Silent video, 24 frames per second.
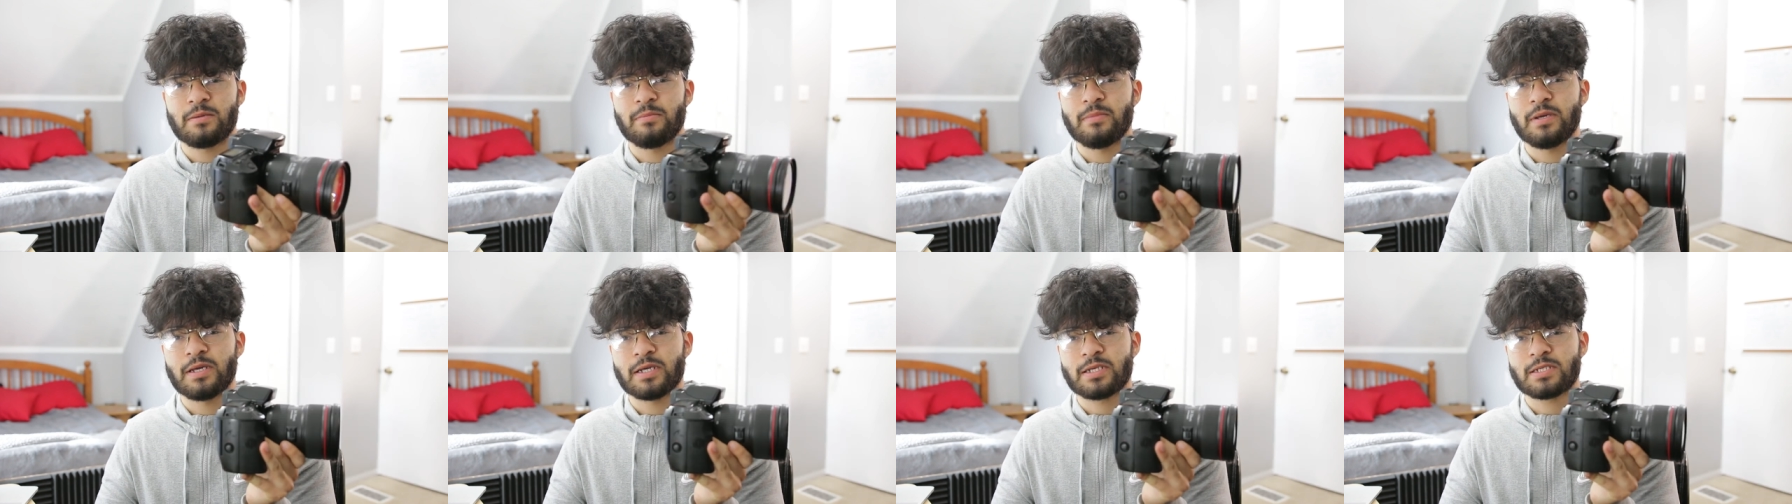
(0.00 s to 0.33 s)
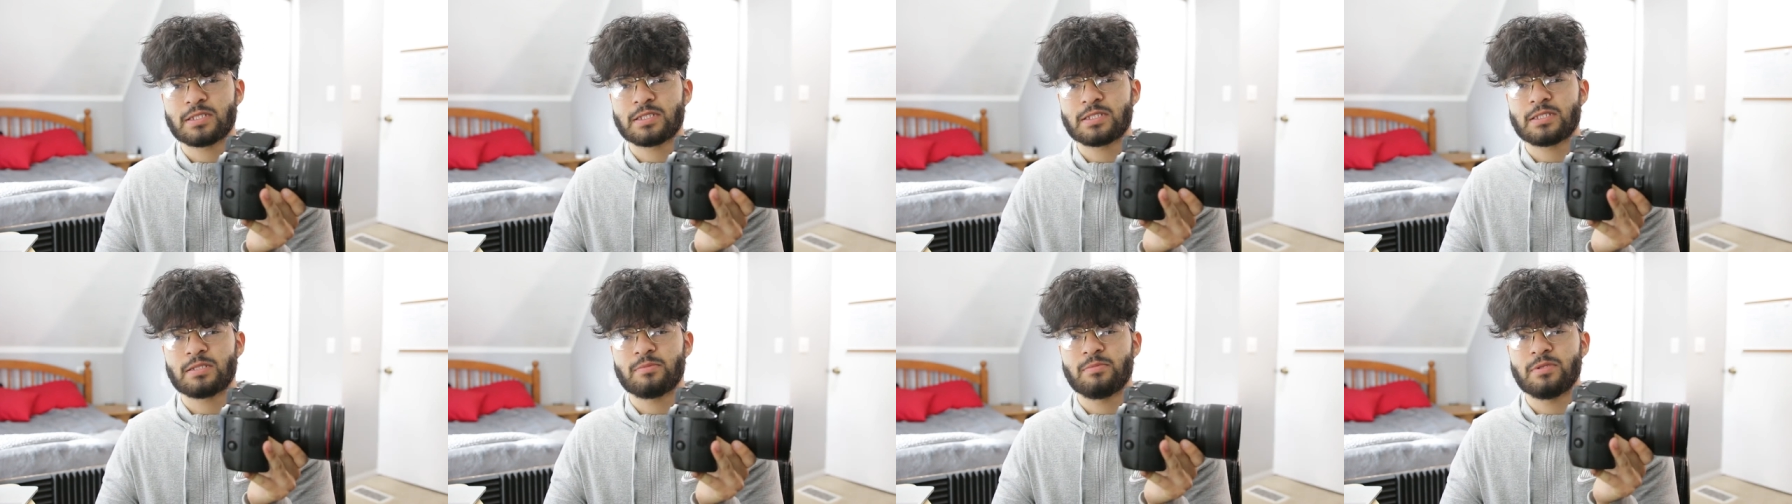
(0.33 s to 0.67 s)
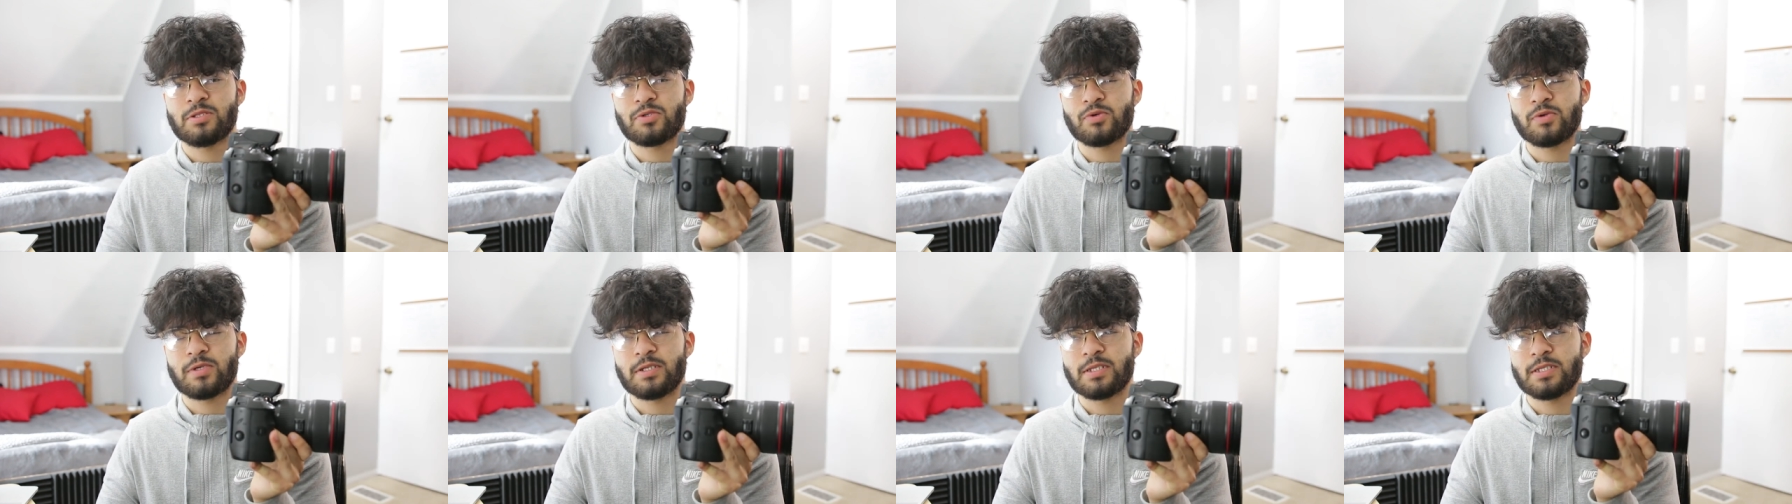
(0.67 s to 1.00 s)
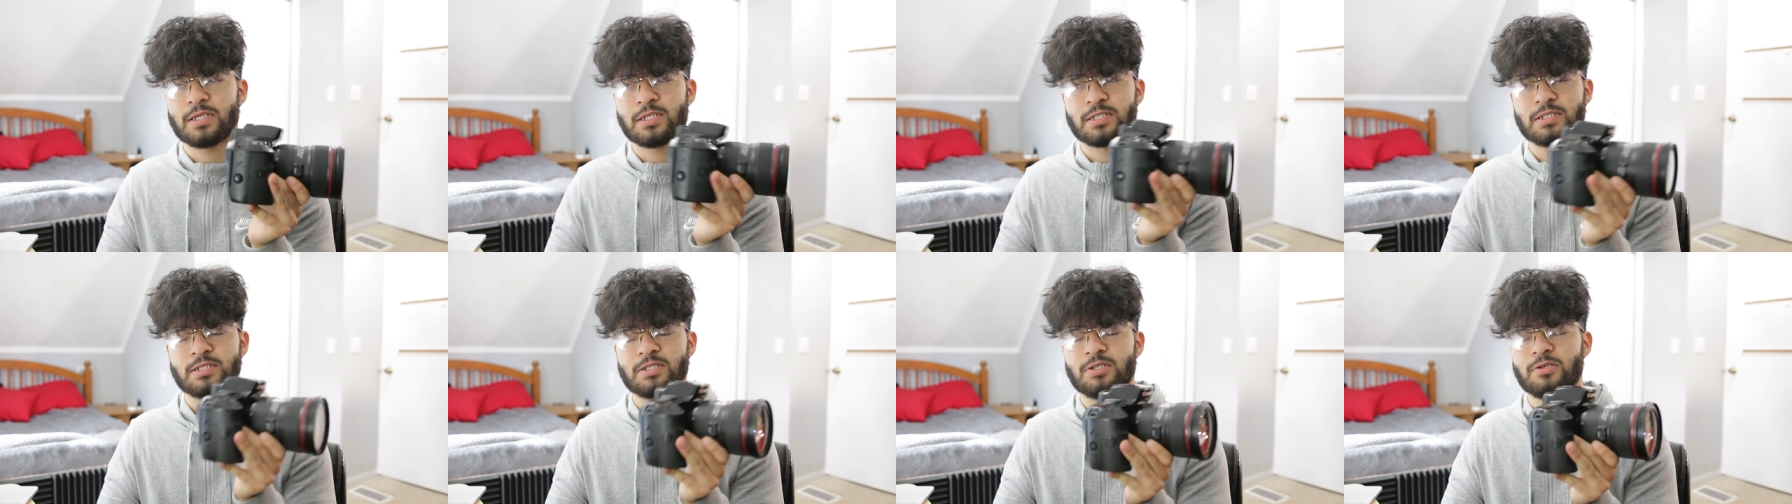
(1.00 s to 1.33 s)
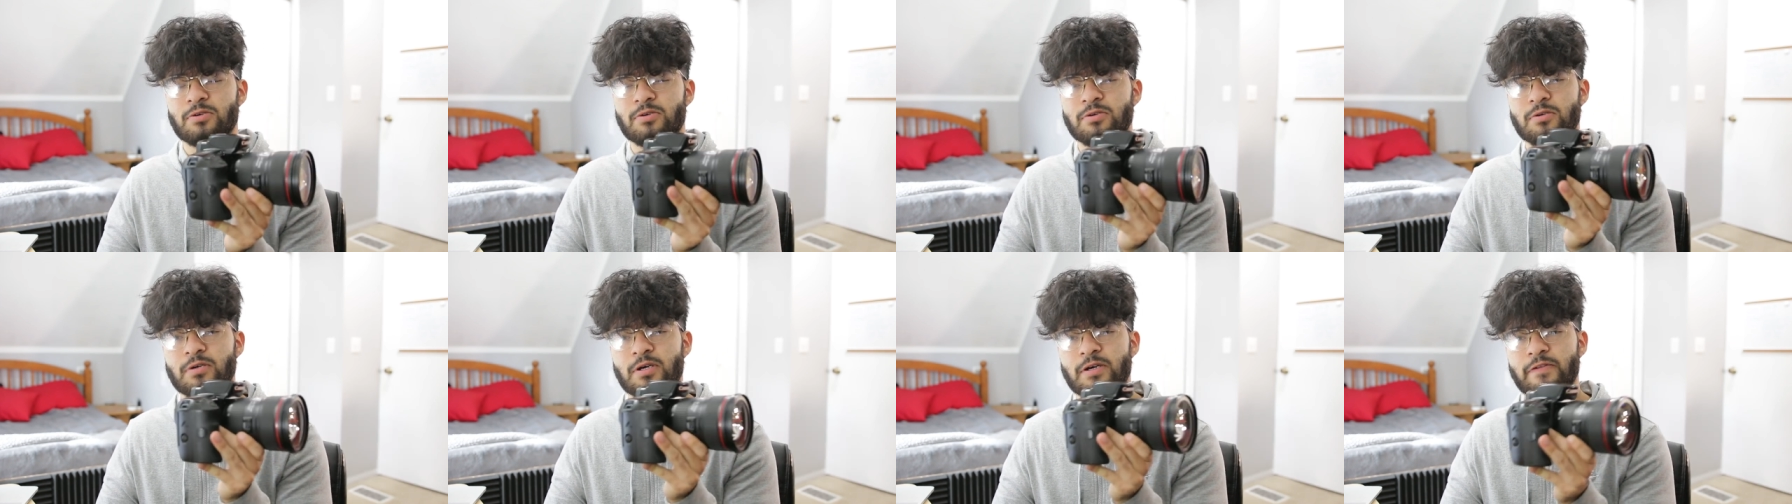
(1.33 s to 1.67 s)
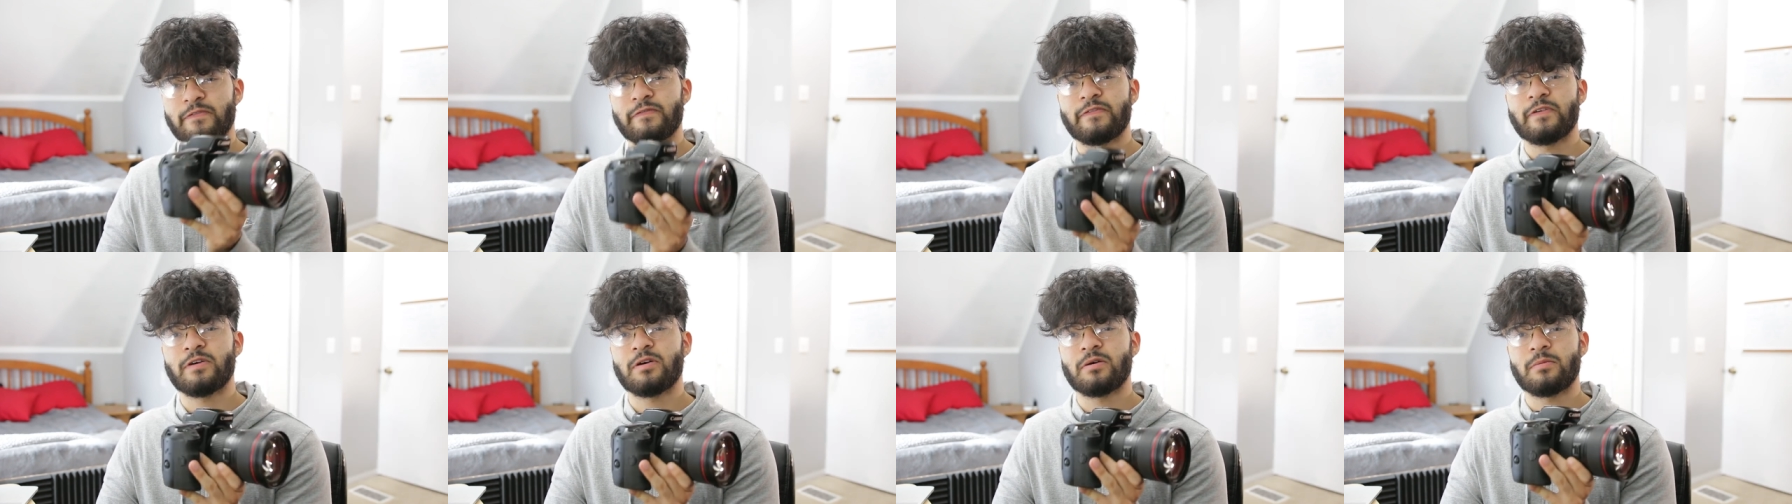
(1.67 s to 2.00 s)
mix between digital
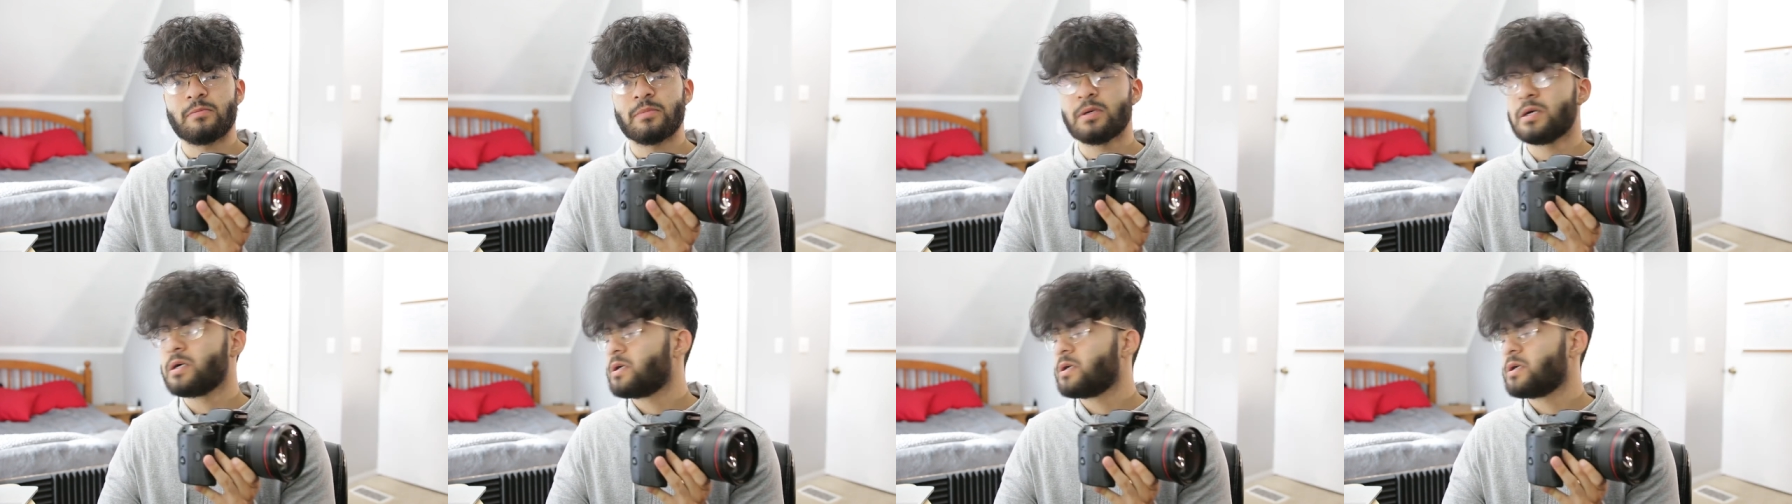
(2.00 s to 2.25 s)
and film.